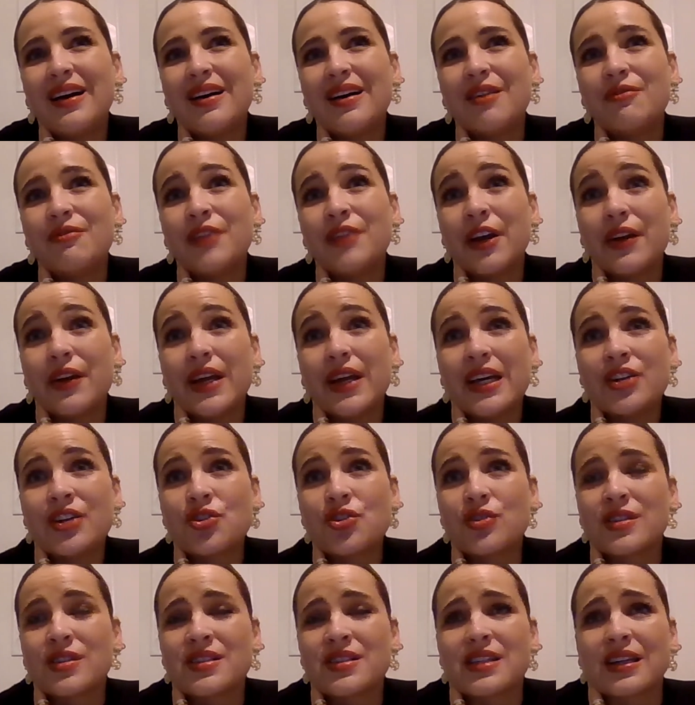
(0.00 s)
very
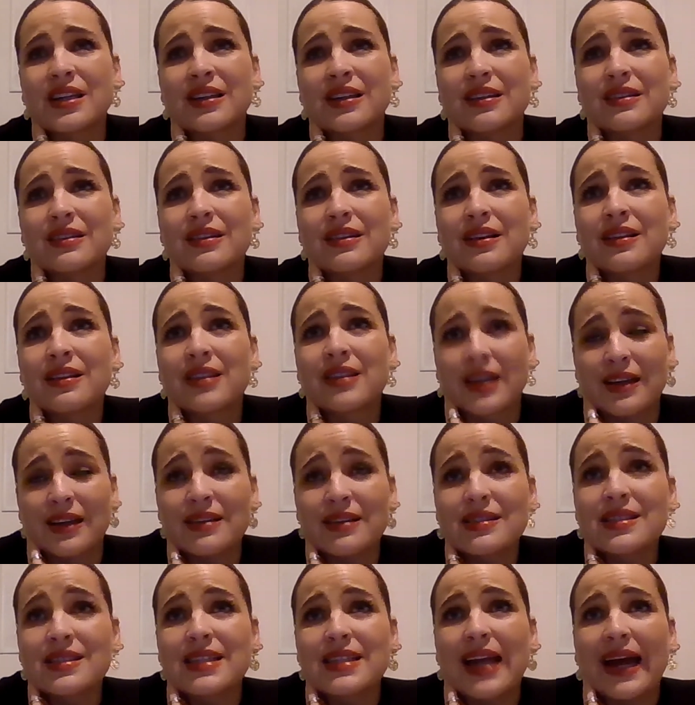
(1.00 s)
interesting
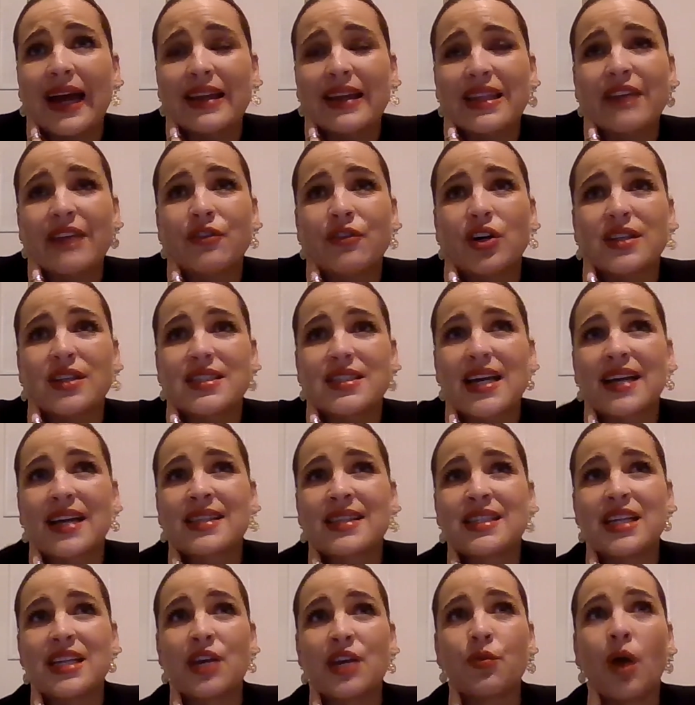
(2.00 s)
things, like they've got
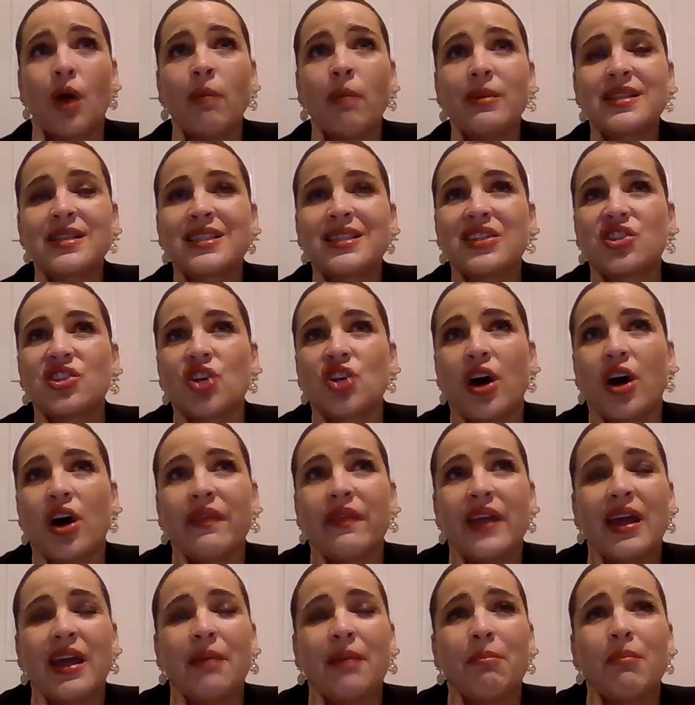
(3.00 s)
accelerometers on
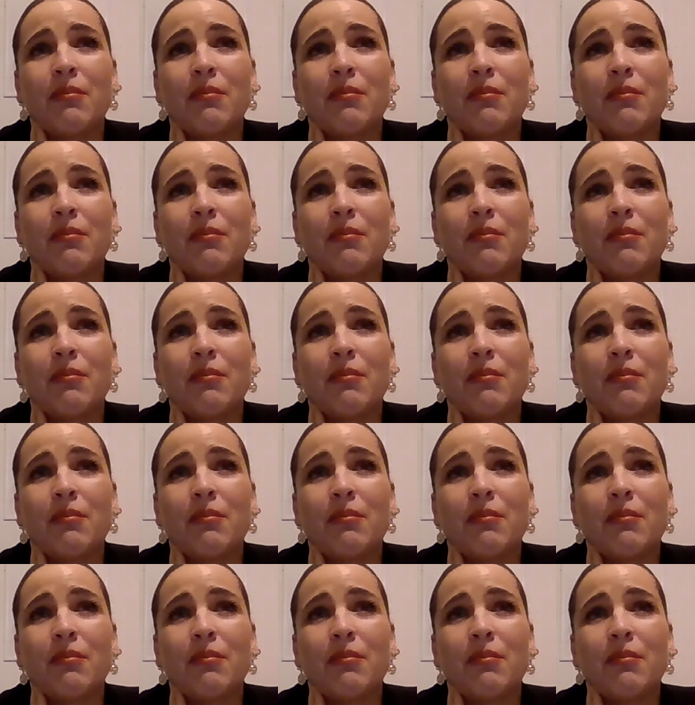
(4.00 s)
them.